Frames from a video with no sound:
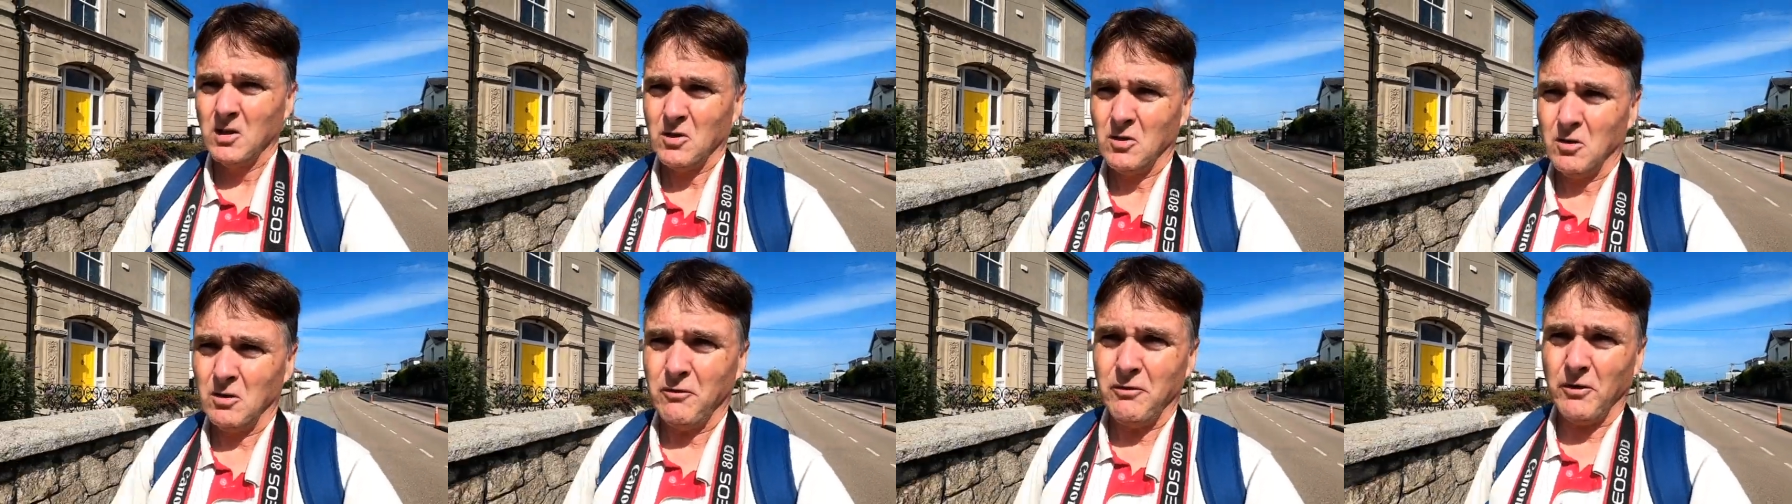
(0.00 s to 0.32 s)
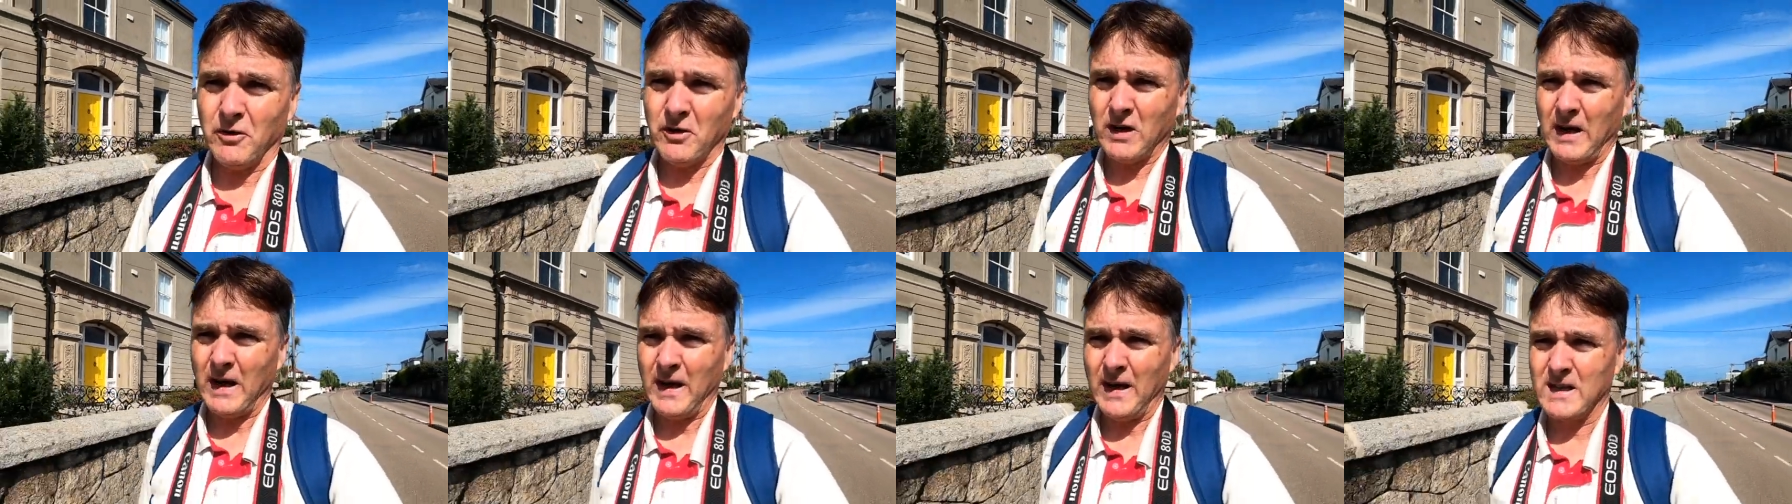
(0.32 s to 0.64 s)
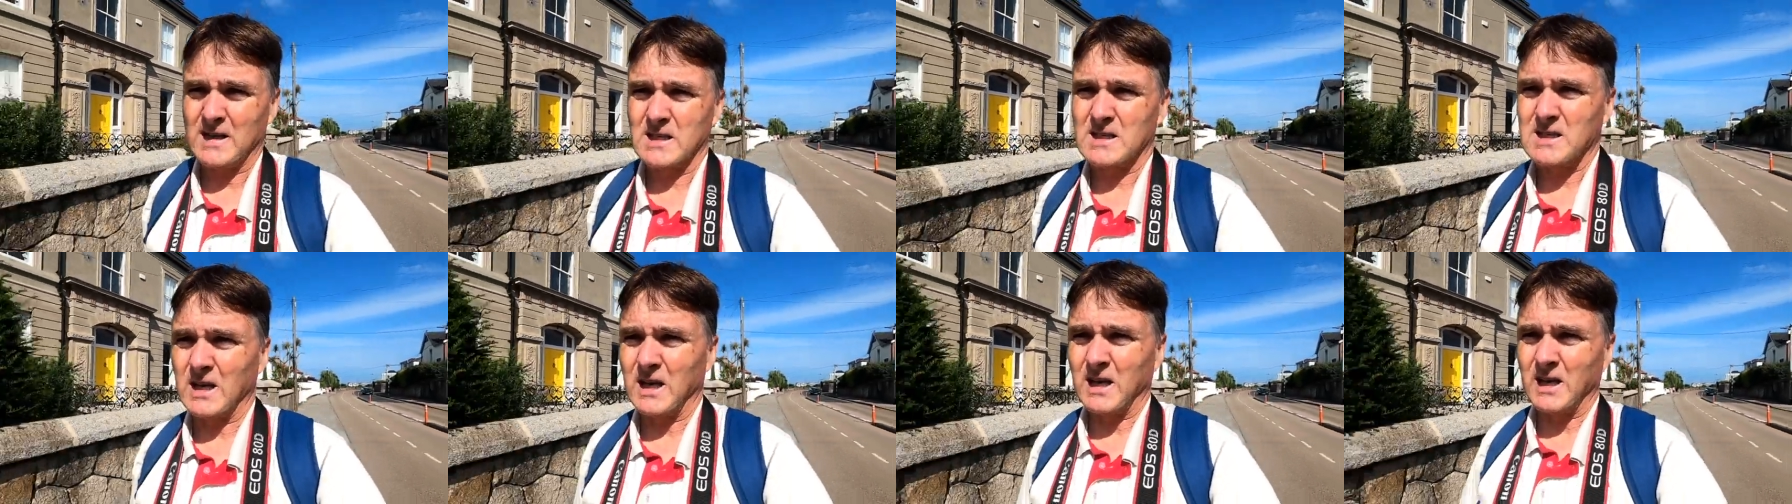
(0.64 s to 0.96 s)
Good for their
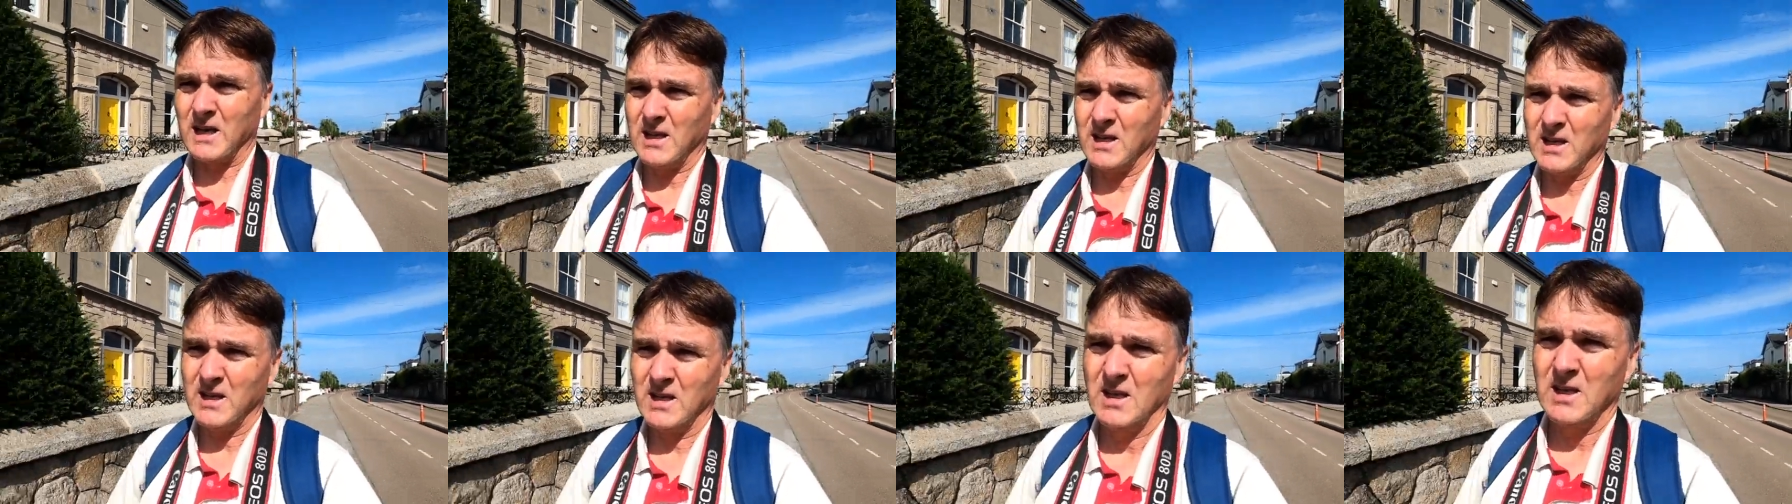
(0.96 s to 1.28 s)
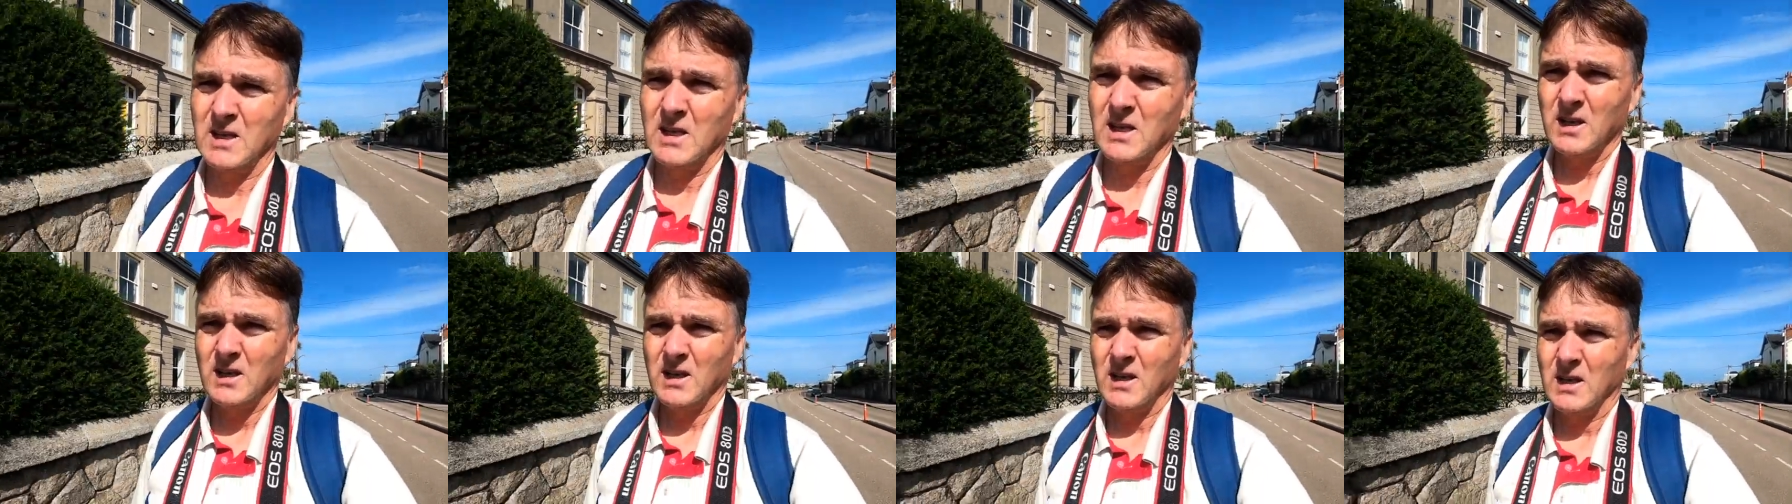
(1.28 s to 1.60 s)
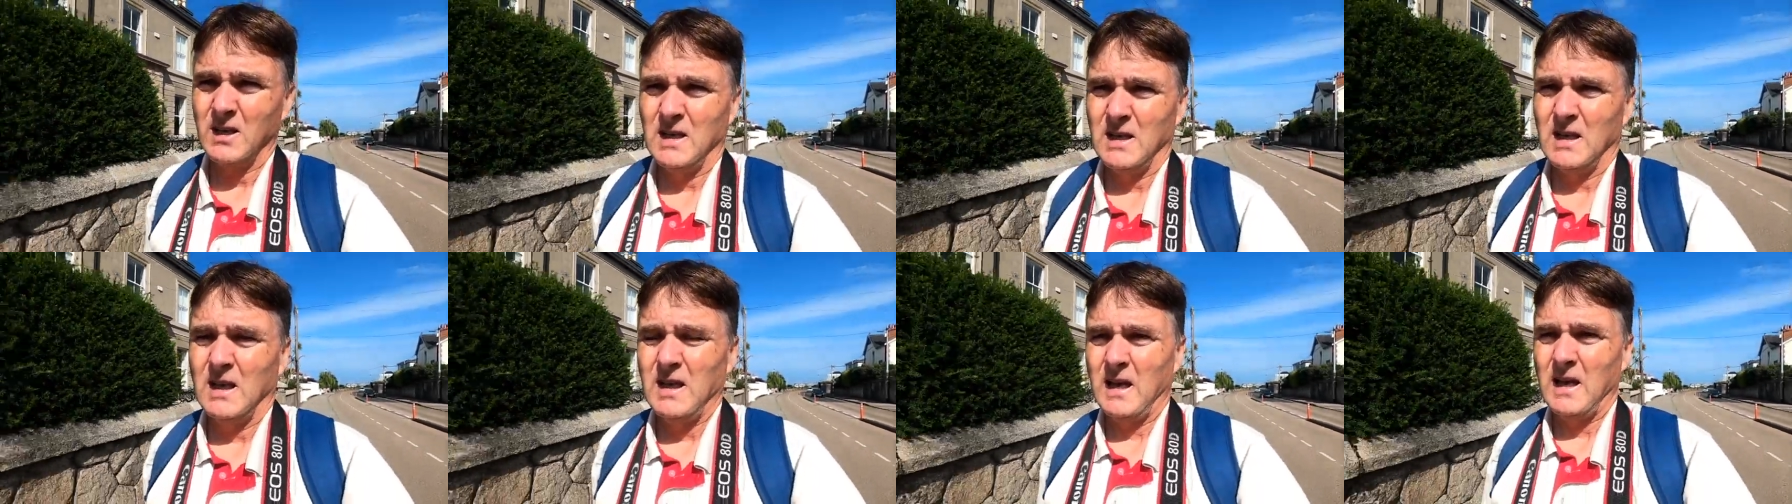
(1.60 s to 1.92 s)
health,
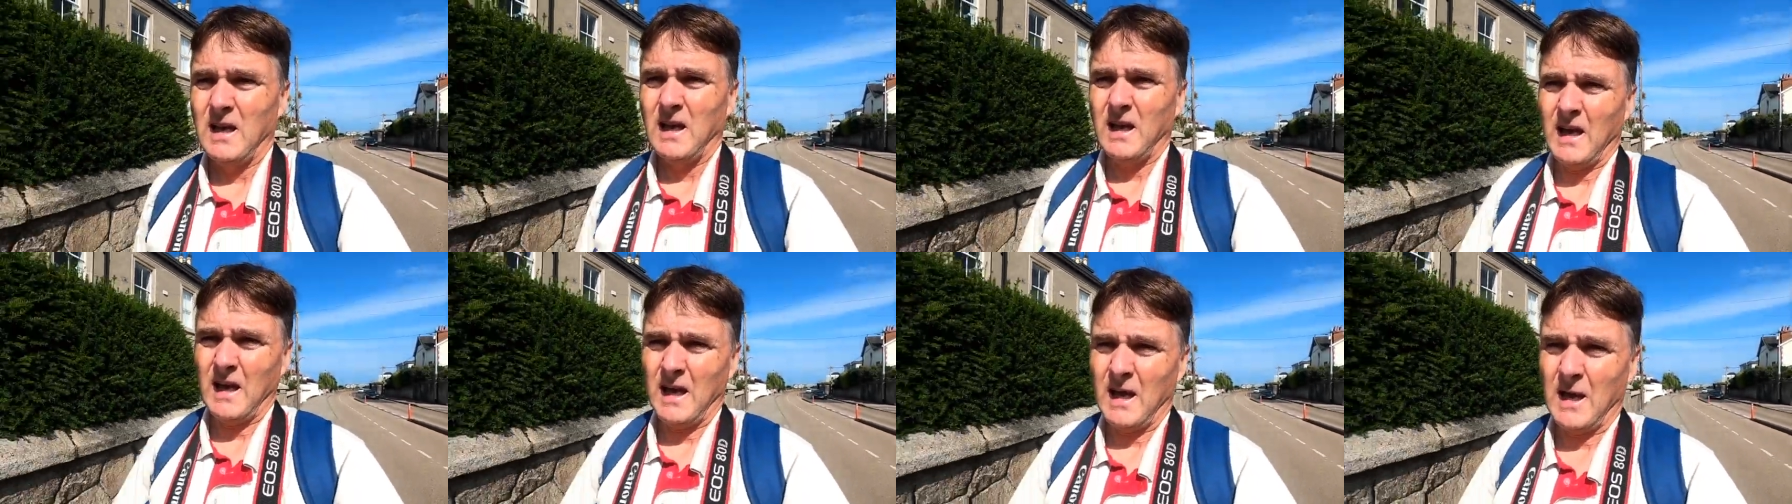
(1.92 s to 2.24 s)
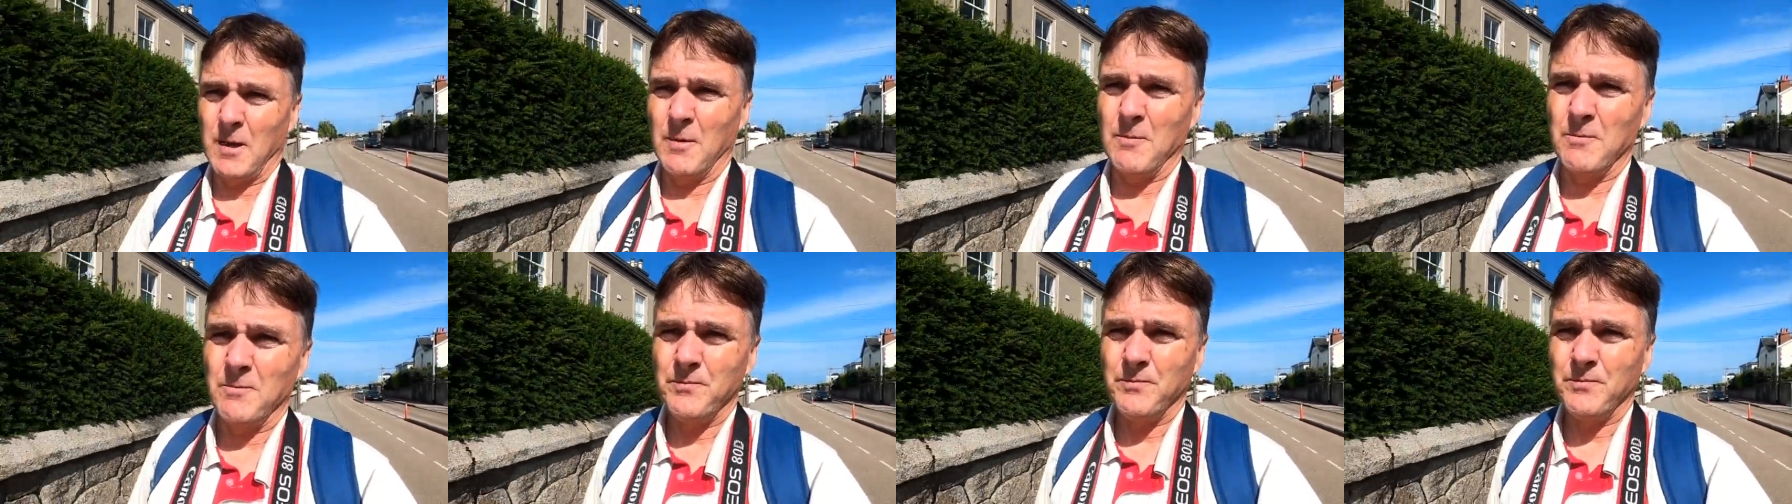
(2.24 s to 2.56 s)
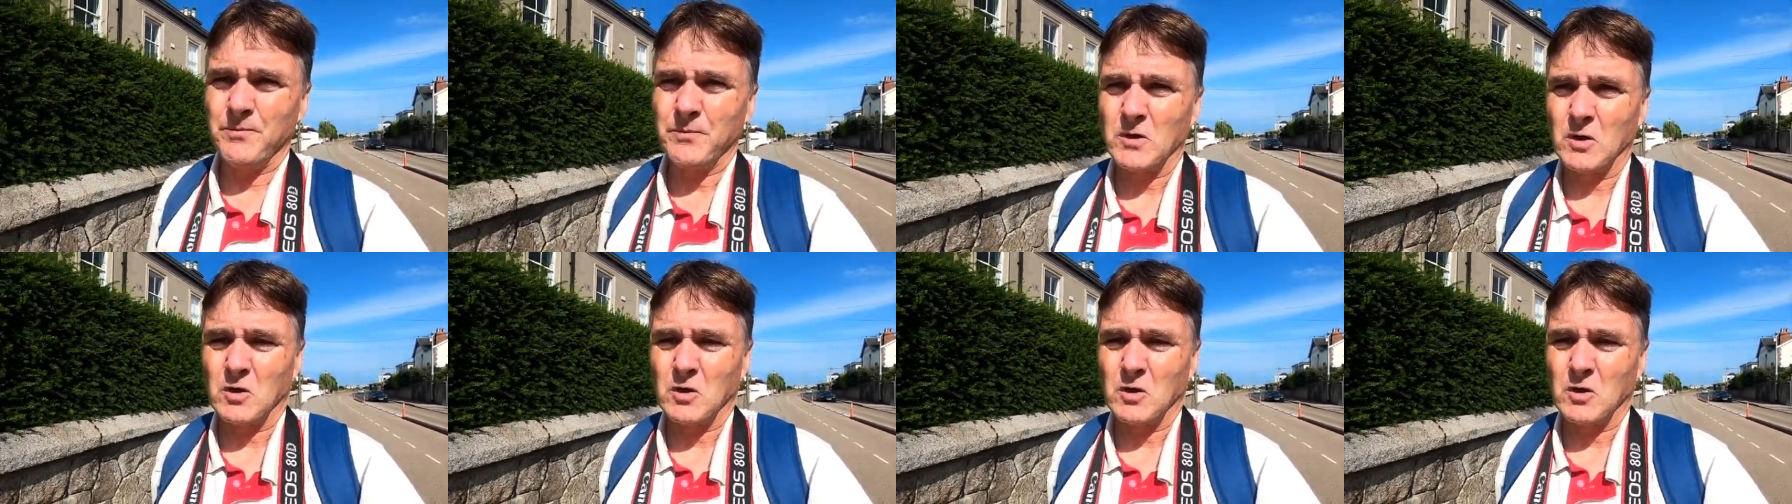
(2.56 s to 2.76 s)
um,